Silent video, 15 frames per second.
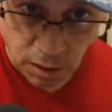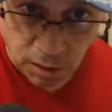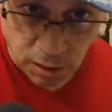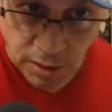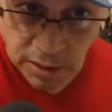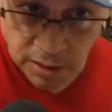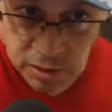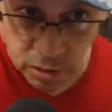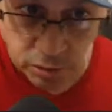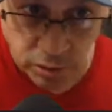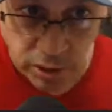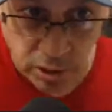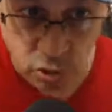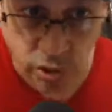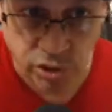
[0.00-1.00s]
That's a
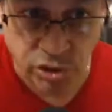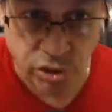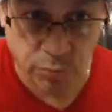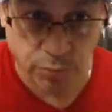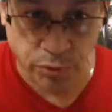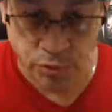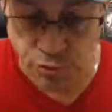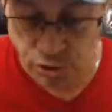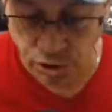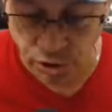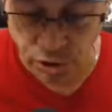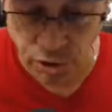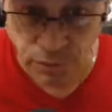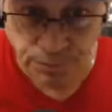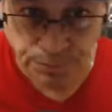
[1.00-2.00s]
great question,
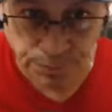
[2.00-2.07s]
Patricia.